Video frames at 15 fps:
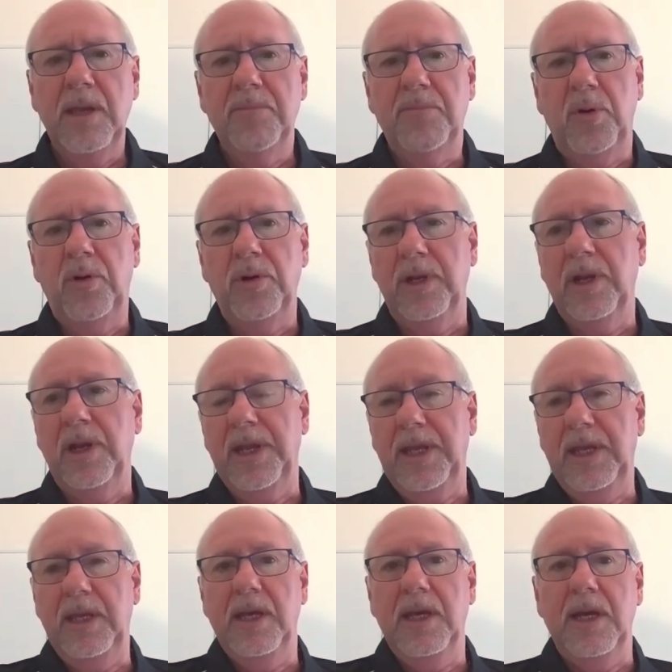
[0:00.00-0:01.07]

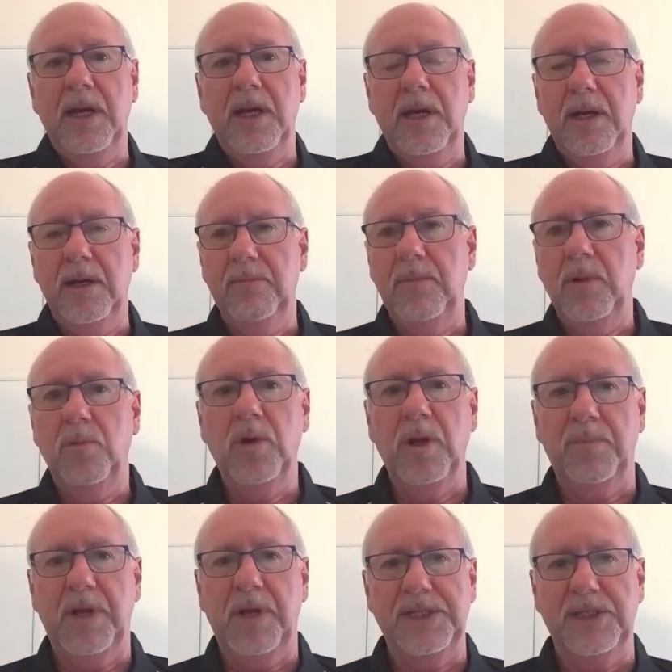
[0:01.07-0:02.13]
importantly,
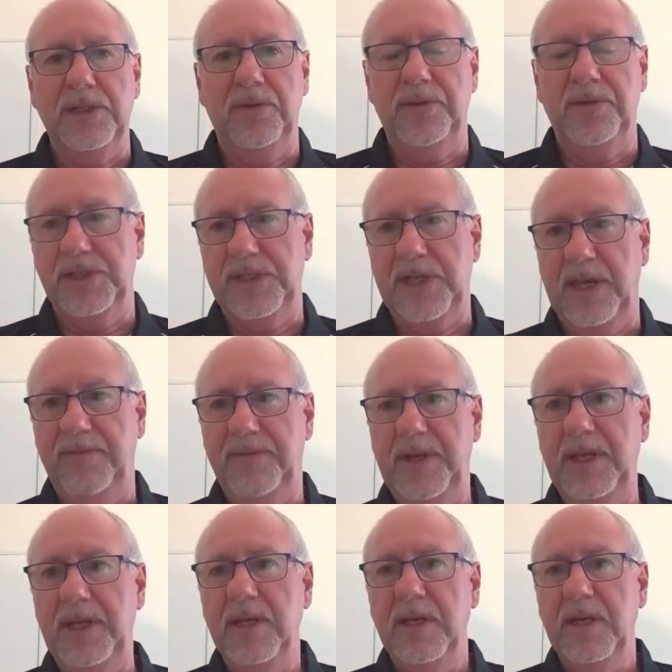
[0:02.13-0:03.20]
workplace health and
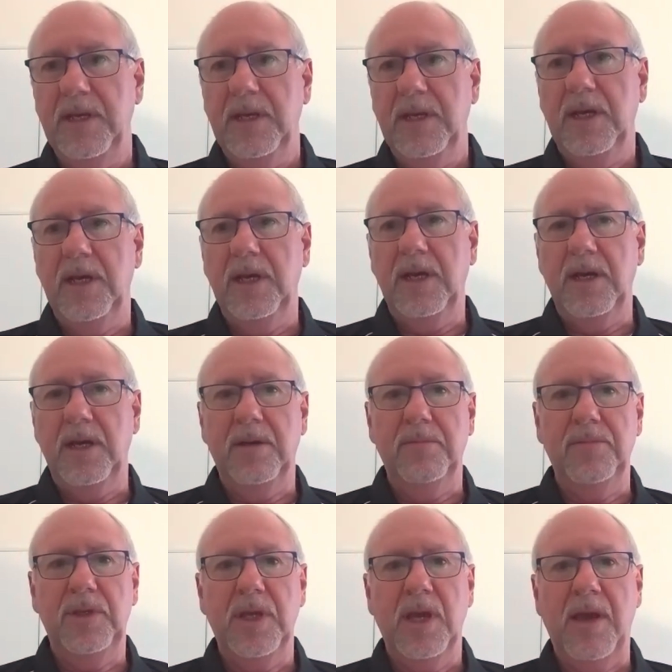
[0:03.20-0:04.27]
safety,
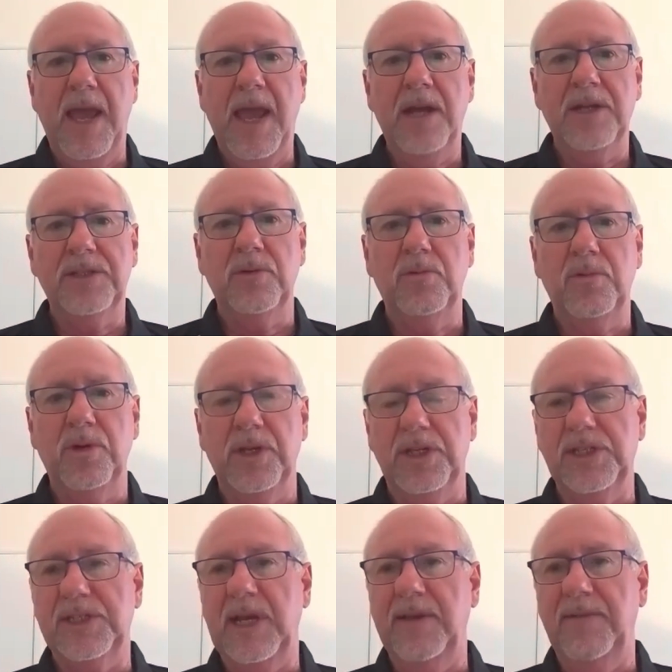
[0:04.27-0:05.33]
how to work
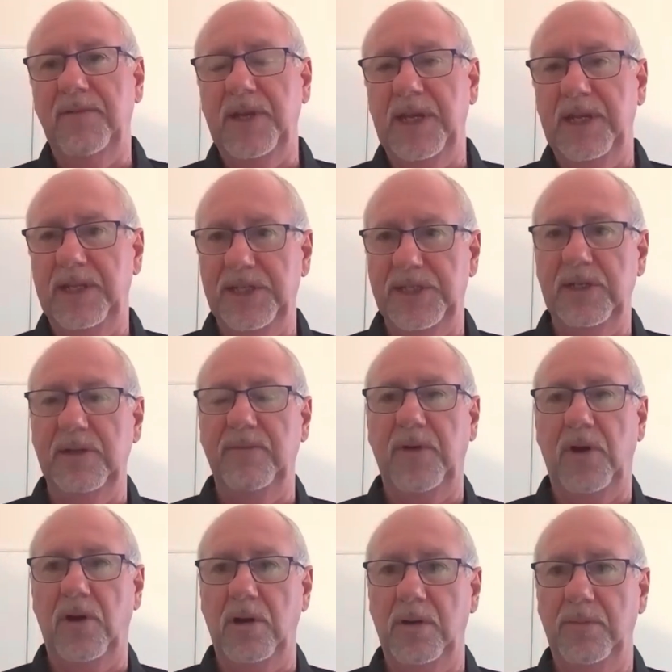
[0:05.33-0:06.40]
safely in this
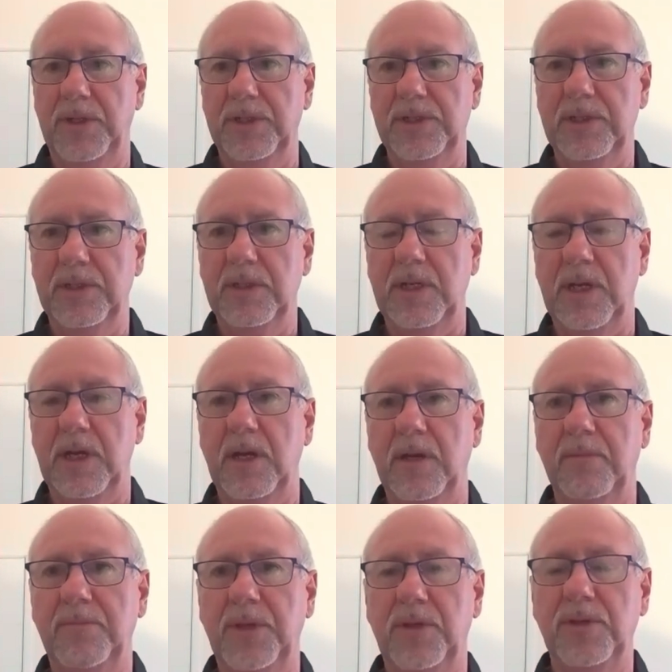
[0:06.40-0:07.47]
environment,
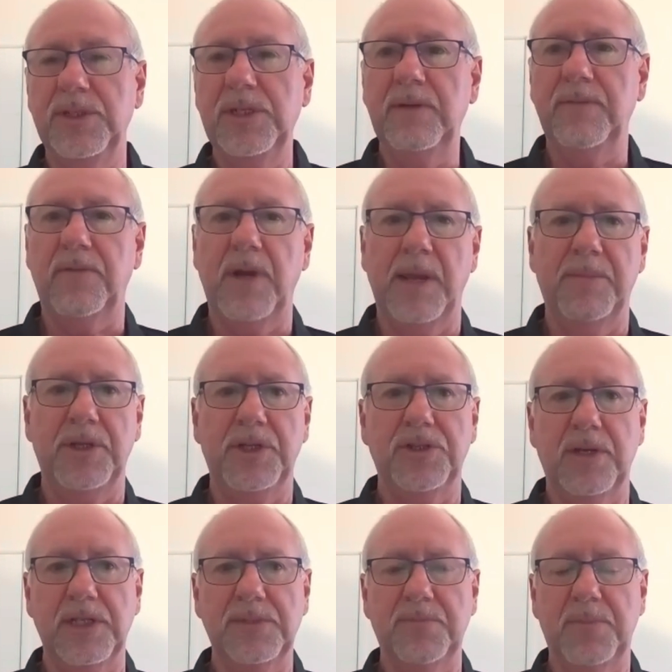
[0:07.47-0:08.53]
because in a frame and
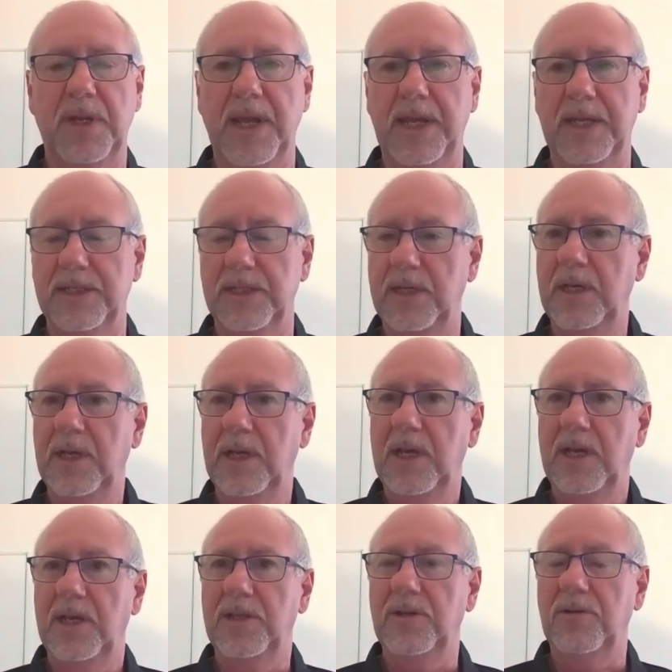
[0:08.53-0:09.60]
truss plant,
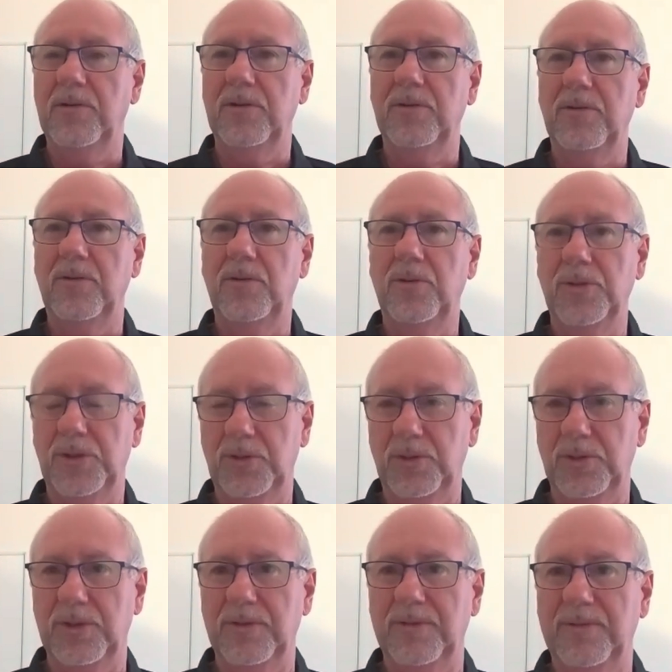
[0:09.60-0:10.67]
there are all
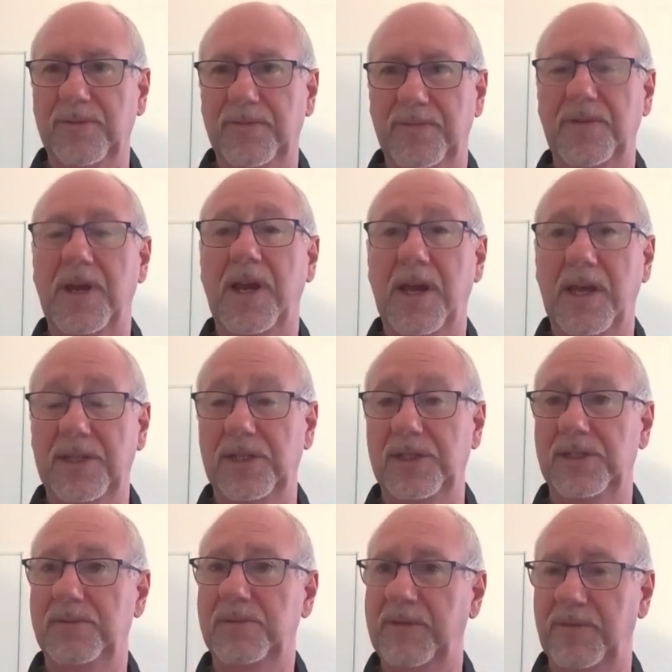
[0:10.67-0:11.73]
sorts of,
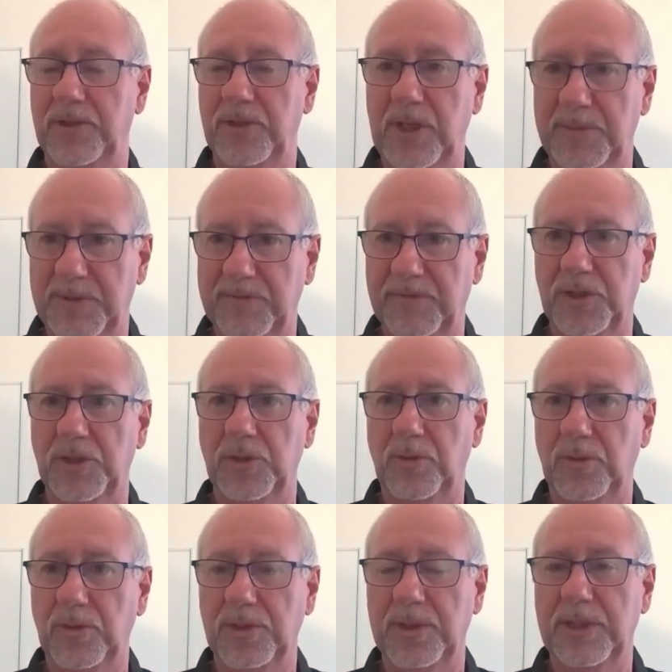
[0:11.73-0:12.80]
there's different types of
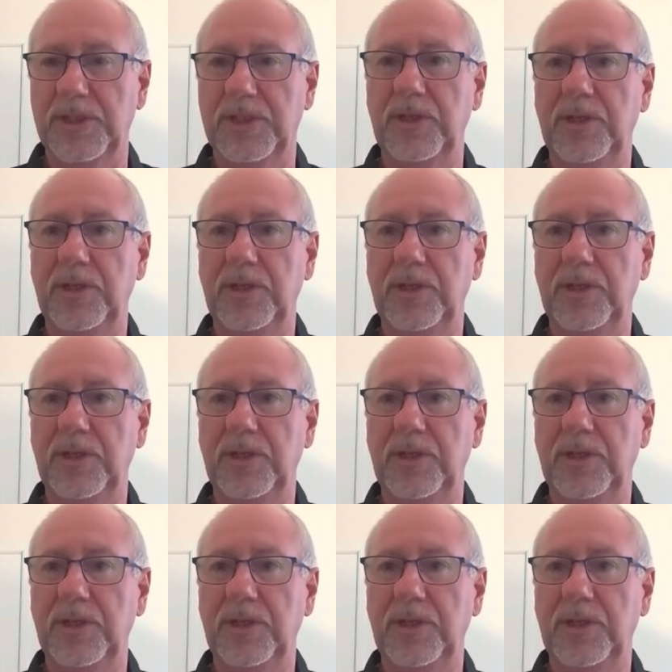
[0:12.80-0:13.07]
saws that you're